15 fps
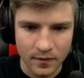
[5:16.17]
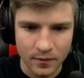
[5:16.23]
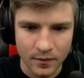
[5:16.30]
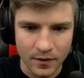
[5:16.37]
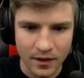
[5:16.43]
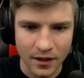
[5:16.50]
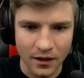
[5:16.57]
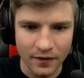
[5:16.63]

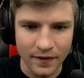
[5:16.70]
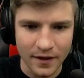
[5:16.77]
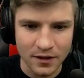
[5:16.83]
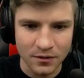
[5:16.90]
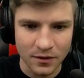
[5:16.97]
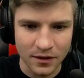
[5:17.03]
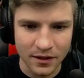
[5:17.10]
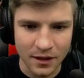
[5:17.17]
get on this
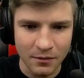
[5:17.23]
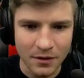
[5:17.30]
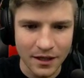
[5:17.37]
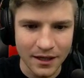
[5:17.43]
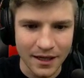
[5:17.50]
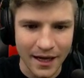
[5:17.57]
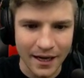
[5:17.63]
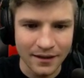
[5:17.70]
one. Can we
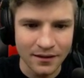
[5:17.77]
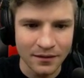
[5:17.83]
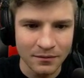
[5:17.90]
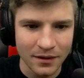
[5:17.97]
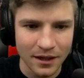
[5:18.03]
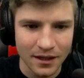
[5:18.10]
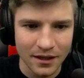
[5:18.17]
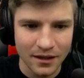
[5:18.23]
connect them?
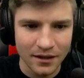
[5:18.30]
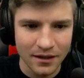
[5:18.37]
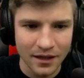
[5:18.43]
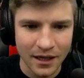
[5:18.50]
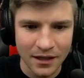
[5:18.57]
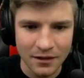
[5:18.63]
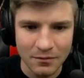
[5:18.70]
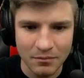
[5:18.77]
Like, how
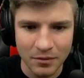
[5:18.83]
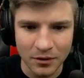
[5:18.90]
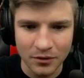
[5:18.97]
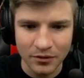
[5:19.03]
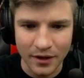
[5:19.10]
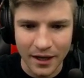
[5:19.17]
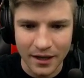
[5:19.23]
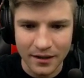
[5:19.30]
do you build
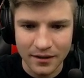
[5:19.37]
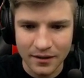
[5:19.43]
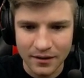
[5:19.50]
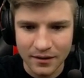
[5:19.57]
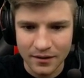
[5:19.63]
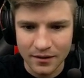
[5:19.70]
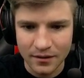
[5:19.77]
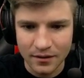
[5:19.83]
that?
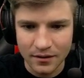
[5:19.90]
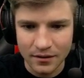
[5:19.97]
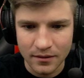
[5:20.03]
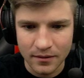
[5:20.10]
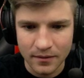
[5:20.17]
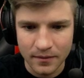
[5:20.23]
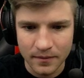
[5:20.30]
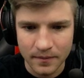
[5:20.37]

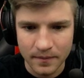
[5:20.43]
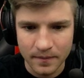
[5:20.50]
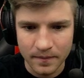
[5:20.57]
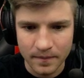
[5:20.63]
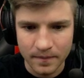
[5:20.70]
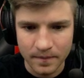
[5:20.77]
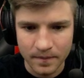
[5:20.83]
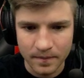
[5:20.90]
You
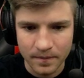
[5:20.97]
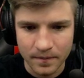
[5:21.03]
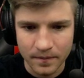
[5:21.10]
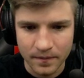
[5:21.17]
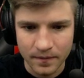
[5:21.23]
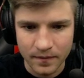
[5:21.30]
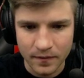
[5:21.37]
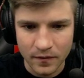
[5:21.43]
gotta make
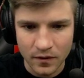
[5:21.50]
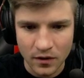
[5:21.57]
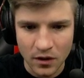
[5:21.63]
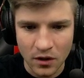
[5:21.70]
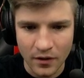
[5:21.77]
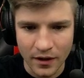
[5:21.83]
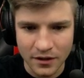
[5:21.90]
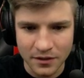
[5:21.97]
railroad tracks. Oh,
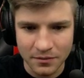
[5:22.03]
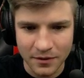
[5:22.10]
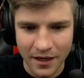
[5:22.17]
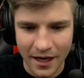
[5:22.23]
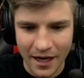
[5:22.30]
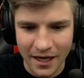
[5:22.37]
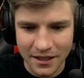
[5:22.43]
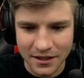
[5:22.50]
there's some
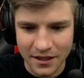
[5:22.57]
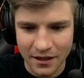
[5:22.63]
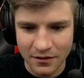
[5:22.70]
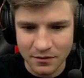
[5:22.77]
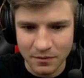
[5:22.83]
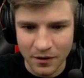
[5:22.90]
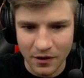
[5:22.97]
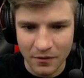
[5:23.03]
cash. That was
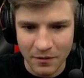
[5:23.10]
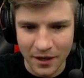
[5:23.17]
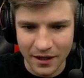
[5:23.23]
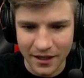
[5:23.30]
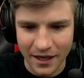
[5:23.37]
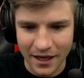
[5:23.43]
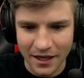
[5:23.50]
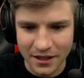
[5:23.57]
probably my
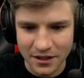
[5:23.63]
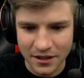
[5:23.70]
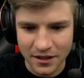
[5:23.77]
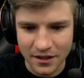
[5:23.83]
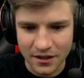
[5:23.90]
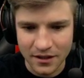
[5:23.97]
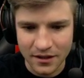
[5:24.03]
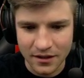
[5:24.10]
cash.
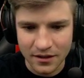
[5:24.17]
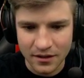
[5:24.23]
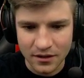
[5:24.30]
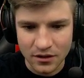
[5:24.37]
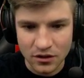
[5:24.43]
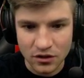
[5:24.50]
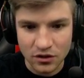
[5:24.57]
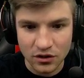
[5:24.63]

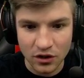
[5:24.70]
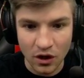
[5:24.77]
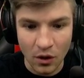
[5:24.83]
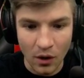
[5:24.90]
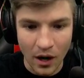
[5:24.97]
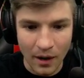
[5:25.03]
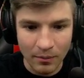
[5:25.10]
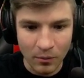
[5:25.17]
Slow
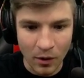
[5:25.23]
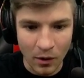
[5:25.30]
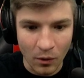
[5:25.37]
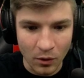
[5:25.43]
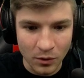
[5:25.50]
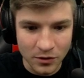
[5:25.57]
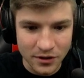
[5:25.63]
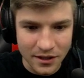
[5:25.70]
up. Whoa,
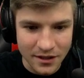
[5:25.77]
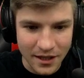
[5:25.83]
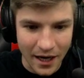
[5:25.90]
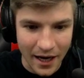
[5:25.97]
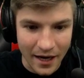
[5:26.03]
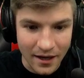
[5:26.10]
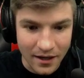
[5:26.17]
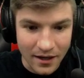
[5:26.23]
who's this
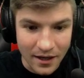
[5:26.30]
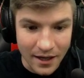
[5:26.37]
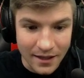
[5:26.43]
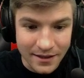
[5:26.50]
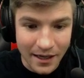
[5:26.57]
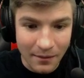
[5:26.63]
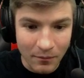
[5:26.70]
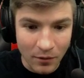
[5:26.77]
guy? Is
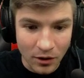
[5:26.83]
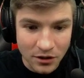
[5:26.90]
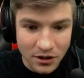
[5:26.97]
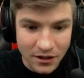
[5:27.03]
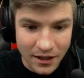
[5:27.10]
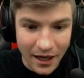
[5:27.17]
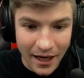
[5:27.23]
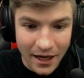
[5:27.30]
that a merchant guy?